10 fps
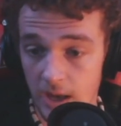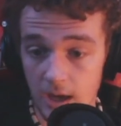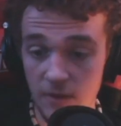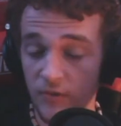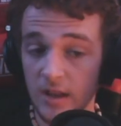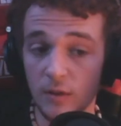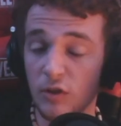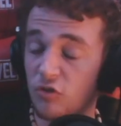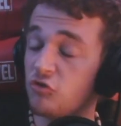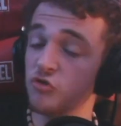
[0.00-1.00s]
And if it
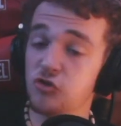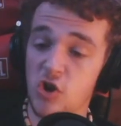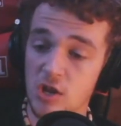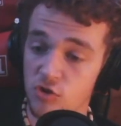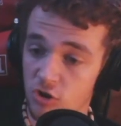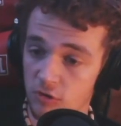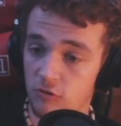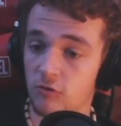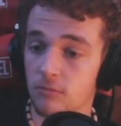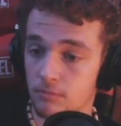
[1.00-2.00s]
is, it's
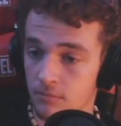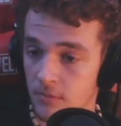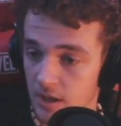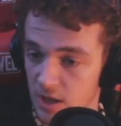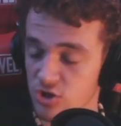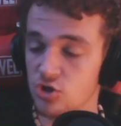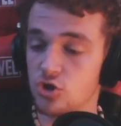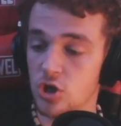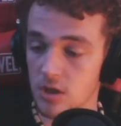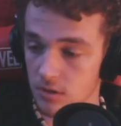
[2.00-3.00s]
genius. It
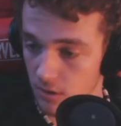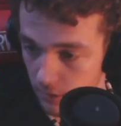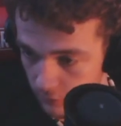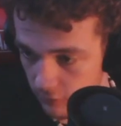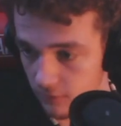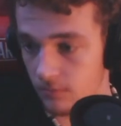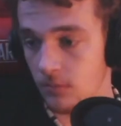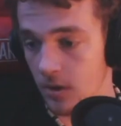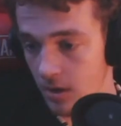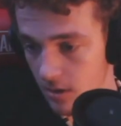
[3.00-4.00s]
is genius,
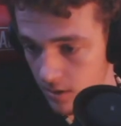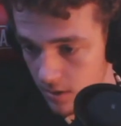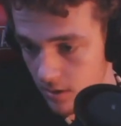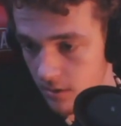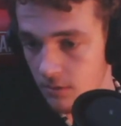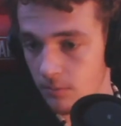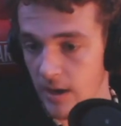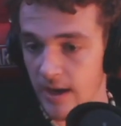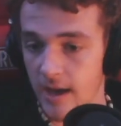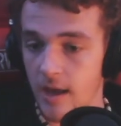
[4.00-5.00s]

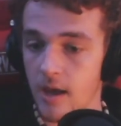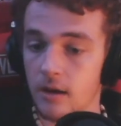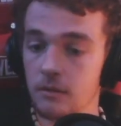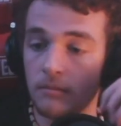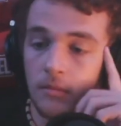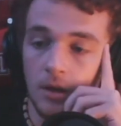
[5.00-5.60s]
might I add.